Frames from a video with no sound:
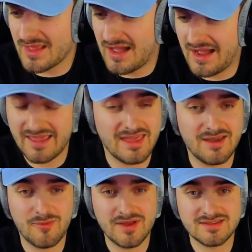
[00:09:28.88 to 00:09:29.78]
I
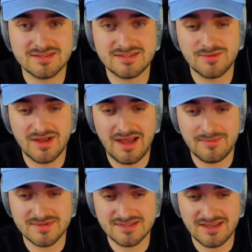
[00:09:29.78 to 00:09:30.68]
can't wait to see what
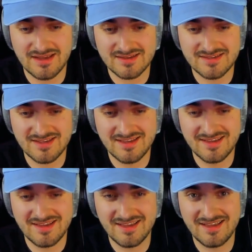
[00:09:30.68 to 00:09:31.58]
happens next.
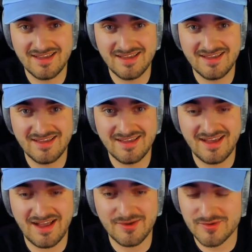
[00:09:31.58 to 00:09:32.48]

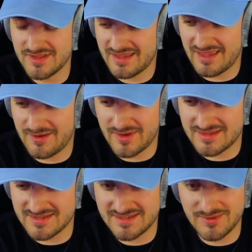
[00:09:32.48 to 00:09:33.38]
I really can't wait
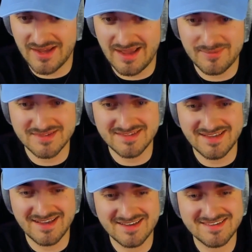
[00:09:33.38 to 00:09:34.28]
to see what happens
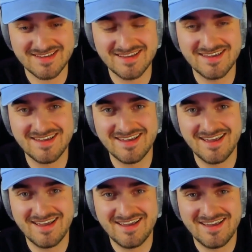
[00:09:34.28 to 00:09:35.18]
next.
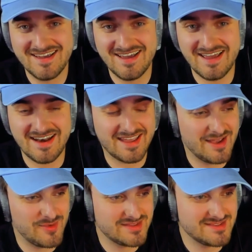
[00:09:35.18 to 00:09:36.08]
And I
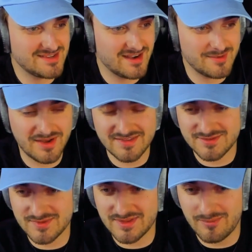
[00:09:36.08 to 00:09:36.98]
can't wait to talk about
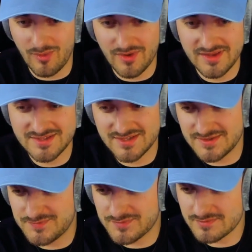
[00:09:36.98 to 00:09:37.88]
this with the boys.
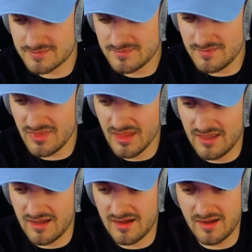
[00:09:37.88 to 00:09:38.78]

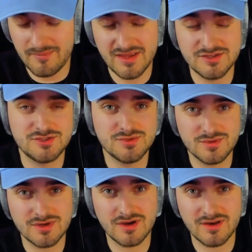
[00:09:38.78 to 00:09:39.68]
Me and
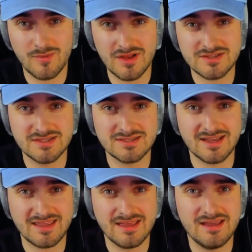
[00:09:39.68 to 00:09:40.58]
Judah are going to watch this
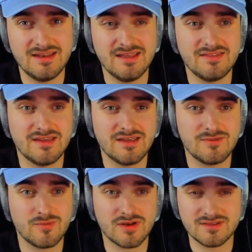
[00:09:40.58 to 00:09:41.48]
again, and
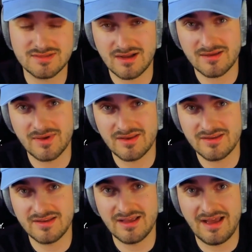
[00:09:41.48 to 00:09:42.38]
then we're going to talk about
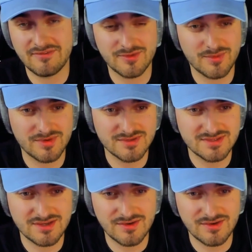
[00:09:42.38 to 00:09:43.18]
it afterwards. So,